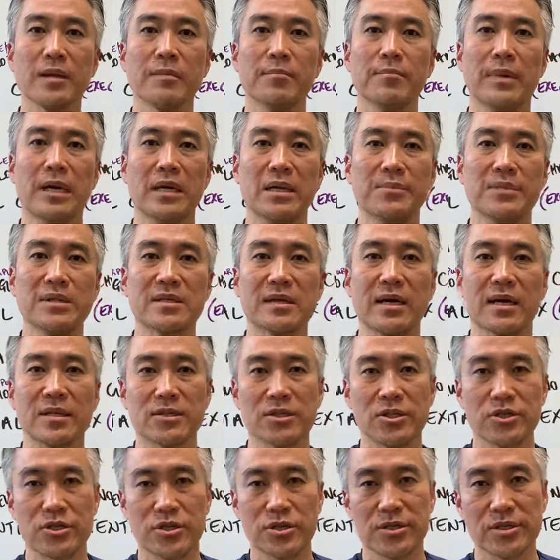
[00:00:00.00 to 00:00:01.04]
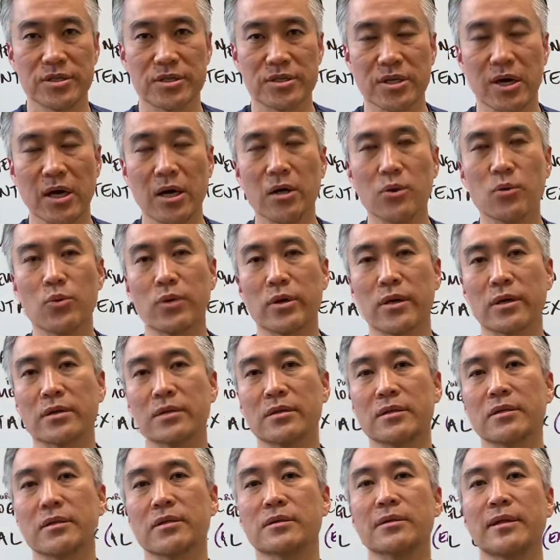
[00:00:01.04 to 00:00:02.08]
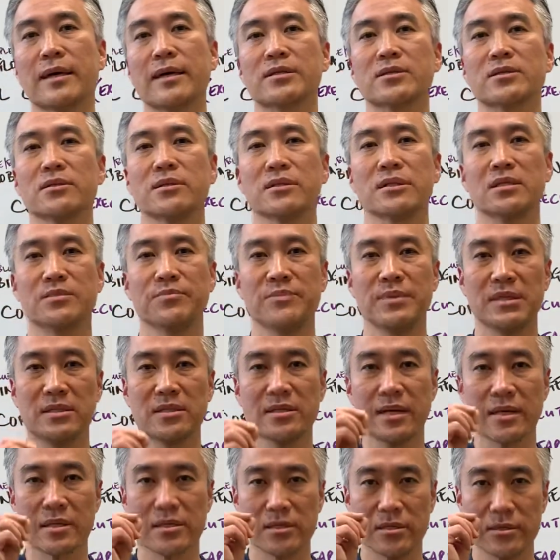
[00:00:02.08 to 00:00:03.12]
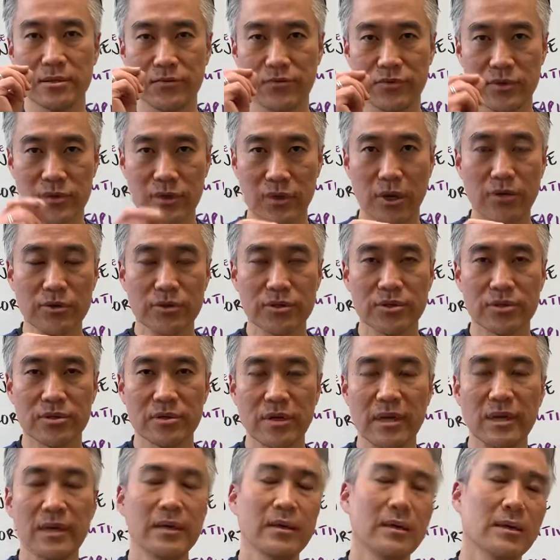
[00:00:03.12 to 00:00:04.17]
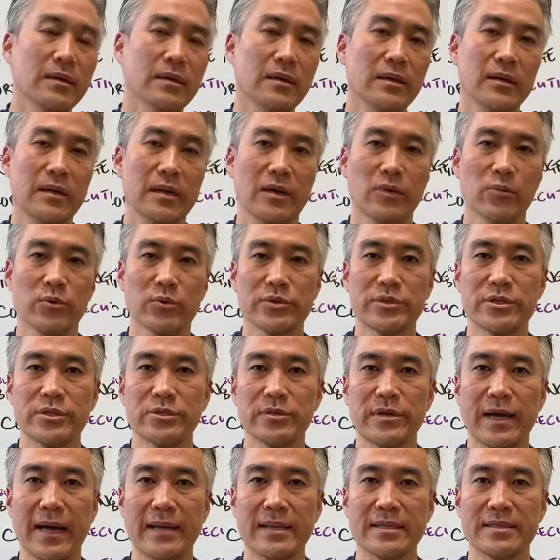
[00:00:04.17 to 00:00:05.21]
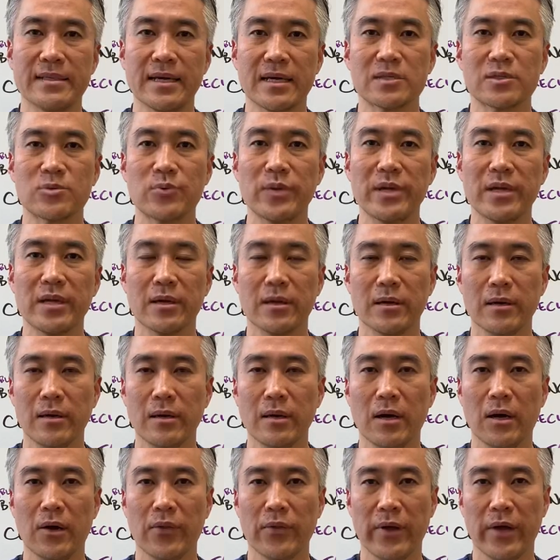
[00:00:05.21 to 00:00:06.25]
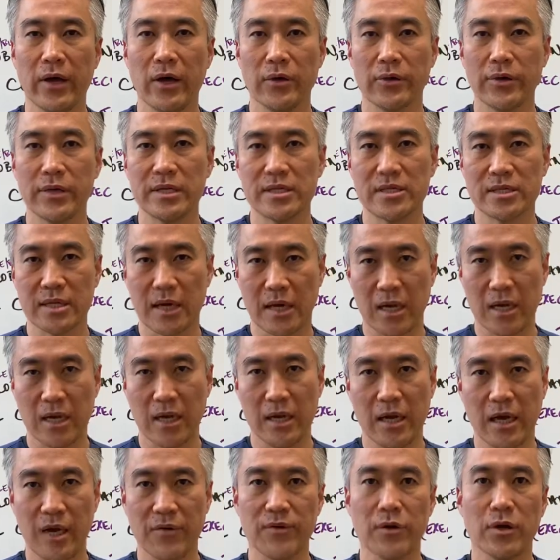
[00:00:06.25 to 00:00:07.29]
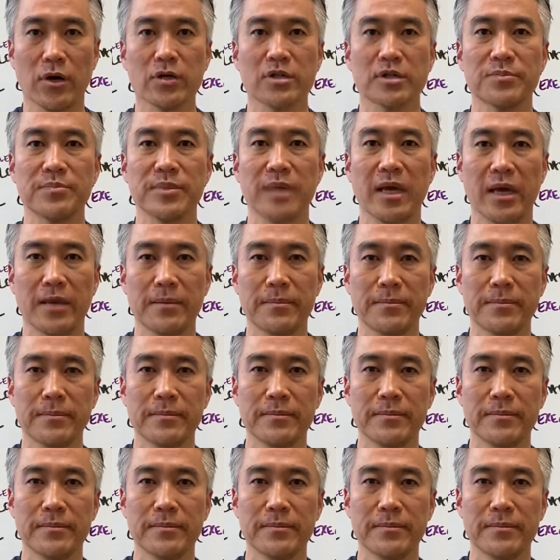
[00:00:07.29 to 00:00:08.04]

My name is Dr. Jin Sung, where clinical excellence meets excellent results. And we'll see you guys next week on the healthy side. Have an awesome day.